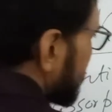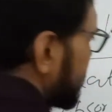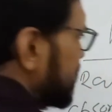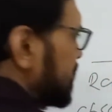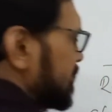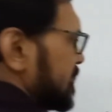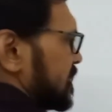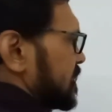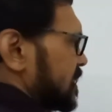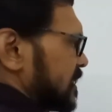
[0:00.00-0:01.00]
any
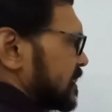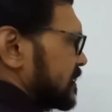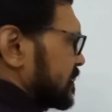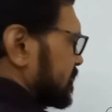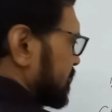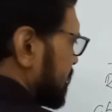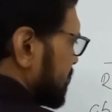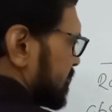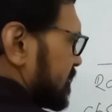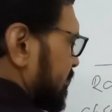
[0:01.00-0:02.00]
things,